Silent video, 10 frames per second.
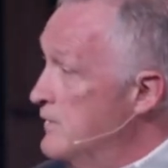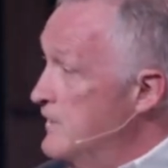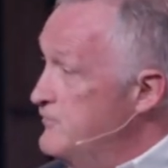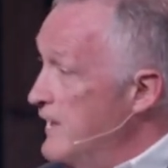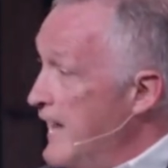
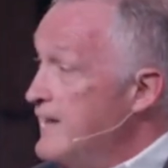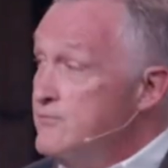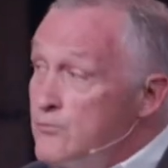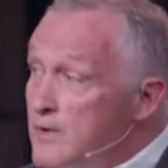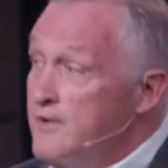And if you
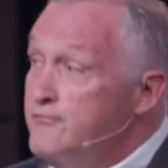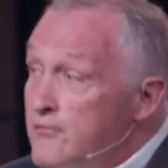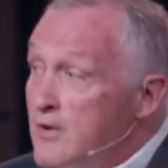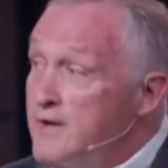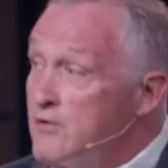hadn't really
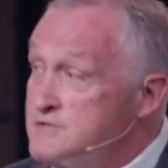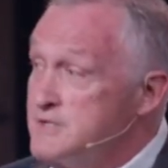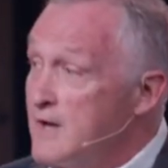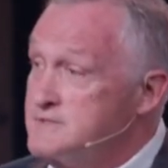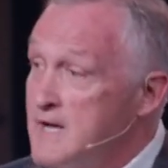fully or it's
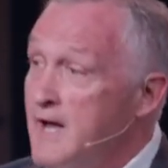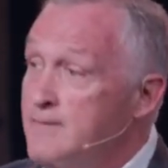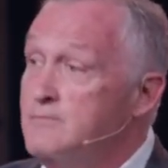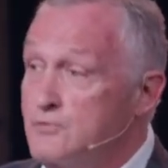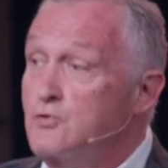not
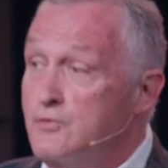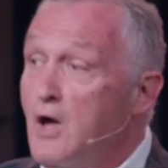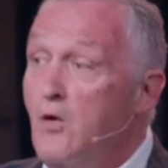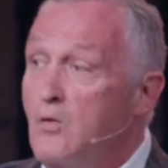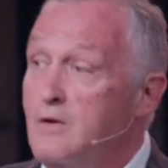time, you'll
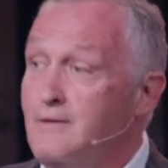know.